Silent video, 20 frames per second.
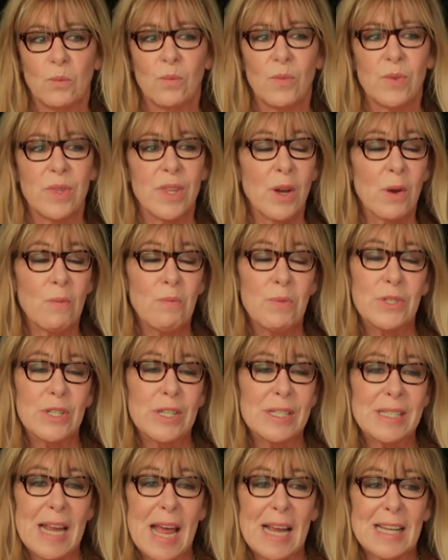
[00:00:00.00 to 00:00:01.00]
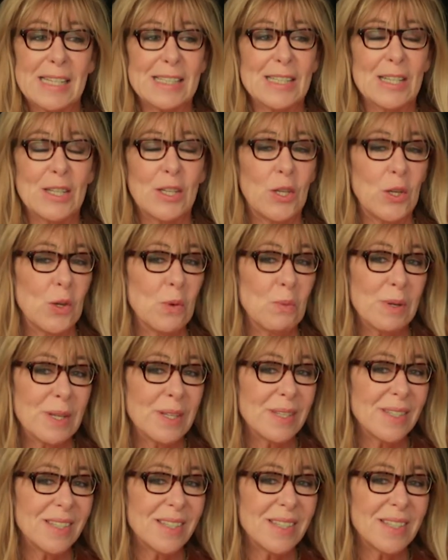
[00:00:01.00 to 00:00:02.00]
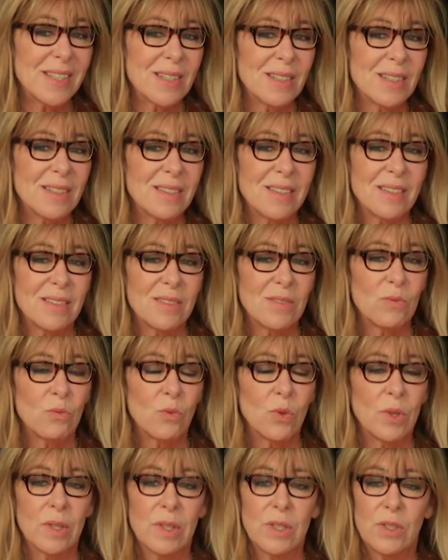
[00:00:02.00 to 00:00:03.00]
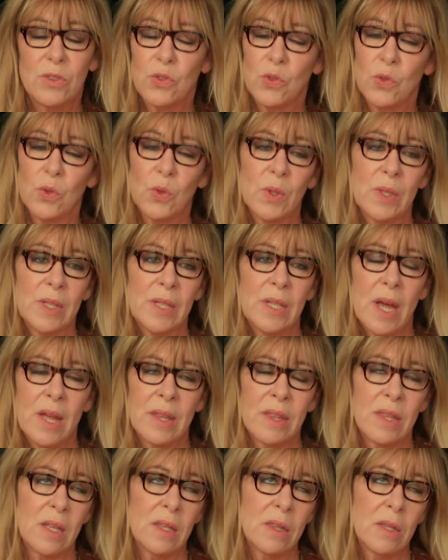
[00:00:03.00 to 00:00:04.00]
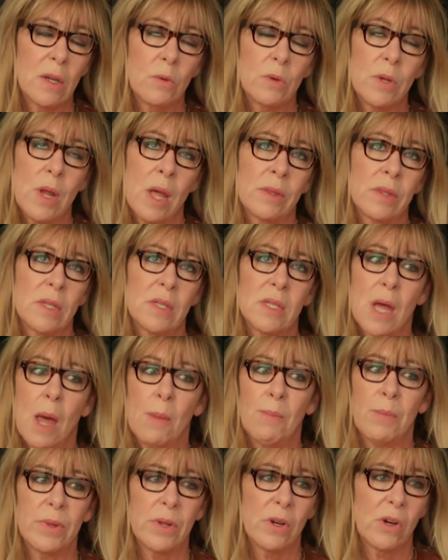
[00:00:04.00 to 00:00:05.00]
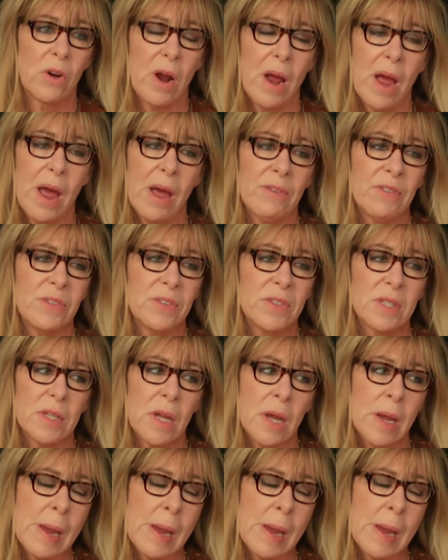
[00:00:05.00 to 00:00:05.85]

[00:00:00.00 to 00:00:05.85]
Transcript: They're just excellent humans, really, truly. I think they're at the top of their craft.